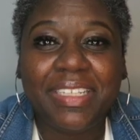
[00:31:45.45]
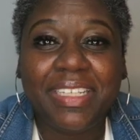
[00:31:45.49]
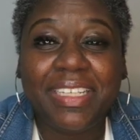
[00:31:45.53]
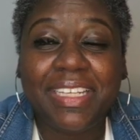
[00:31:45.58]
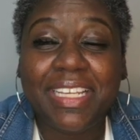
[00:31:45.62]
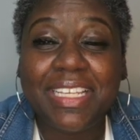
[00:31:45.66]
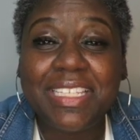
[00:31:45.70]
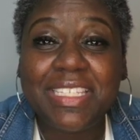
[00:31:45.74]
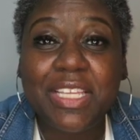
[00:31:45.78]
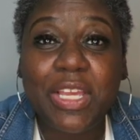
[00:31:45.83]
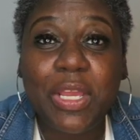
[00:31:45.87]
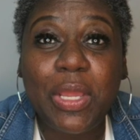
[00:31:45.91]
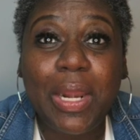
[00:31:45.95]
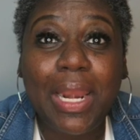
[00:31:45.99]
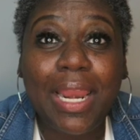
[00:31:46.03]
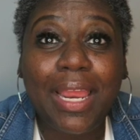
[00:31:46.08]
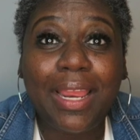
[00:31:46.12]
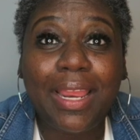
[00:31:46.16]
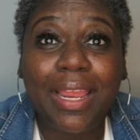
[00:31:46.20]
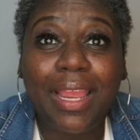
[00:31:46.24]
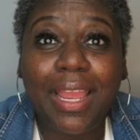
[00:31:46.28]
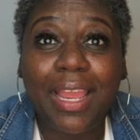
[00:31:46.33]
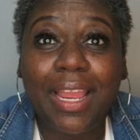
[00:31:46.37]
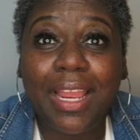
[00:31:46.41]
That's all I
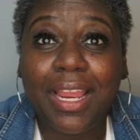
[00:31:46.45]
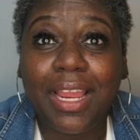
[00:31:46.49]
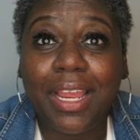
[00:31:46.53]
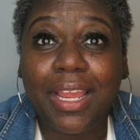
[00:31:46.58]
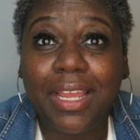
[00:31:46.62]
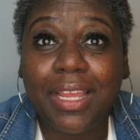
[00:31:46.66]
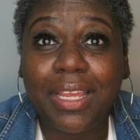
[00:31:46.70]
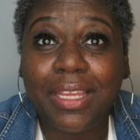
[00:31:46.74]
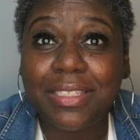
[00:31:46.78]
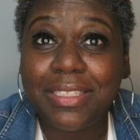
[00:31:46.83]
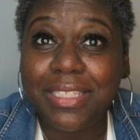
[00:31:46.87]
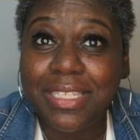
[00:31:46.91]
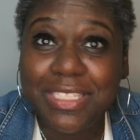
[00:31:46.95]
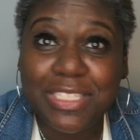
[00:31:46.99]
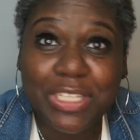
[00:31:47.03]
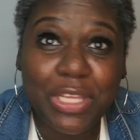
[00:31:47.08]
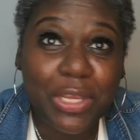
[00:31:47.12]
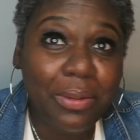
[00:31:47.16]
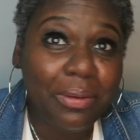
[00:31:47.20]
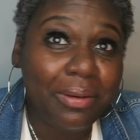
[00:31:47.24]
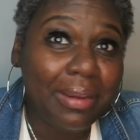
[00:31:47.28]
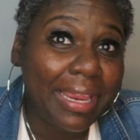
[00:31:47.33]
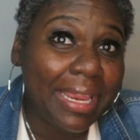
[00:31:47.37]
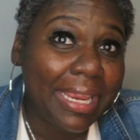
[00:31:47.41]
got, guys. That's
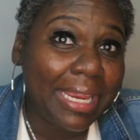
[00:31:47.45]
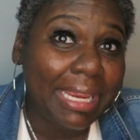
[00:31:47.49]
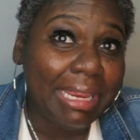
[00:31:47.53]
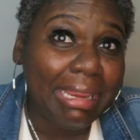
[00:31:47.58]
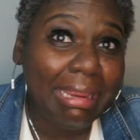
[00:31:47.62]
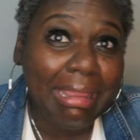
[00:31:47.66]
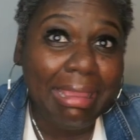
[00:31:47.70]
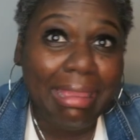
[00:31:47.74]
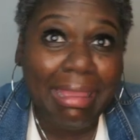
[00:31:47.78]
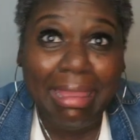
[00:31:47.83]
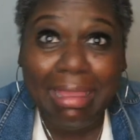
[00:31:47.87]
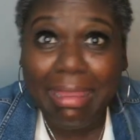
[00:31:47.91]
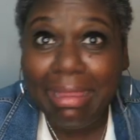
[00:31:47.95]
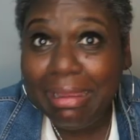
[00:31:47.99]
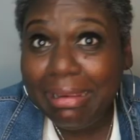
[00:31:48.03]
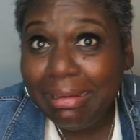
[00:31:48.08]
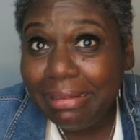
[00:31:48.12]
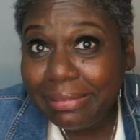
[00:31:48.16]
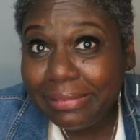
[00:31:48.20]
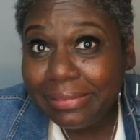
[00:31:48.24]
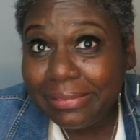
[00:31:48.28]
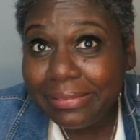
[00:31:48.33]
all I got.